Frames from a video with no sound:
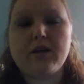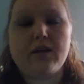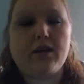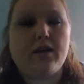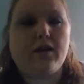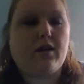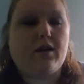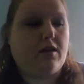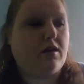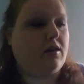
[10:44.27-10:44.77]

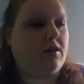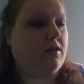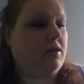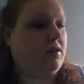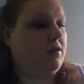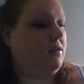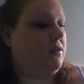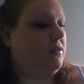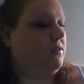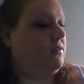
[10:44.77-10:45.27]

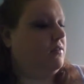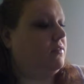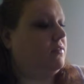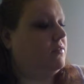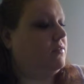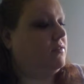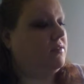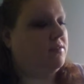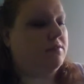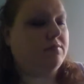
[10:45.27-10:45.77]
And
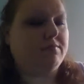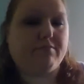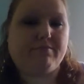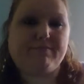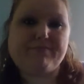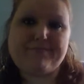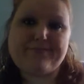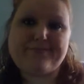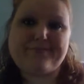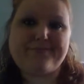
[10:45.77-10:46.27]

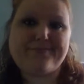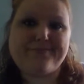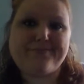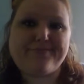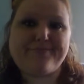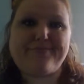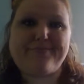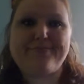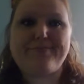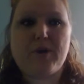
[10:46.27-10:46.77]

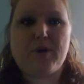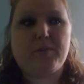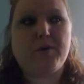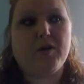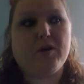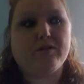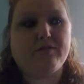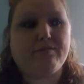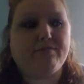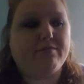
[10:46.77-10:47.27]
maybe
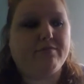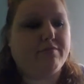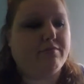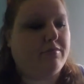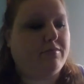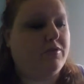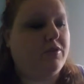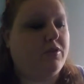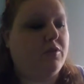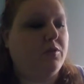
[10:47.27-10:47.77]
I'll
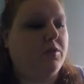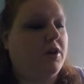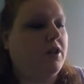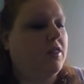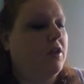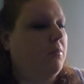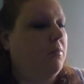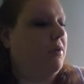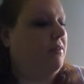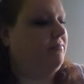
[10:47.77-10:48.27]
do
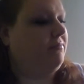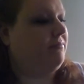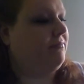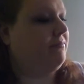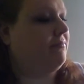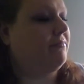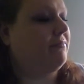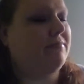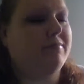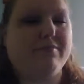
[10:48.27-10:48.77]
another one.
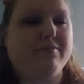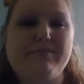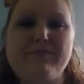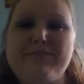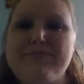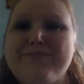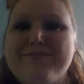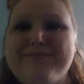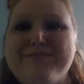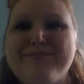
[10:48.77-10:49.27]

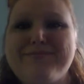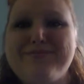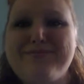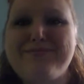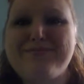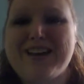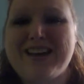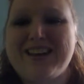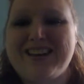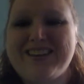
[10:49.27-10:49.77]

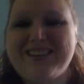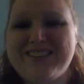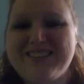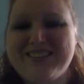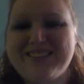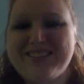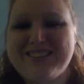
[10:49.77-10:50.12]
Bye.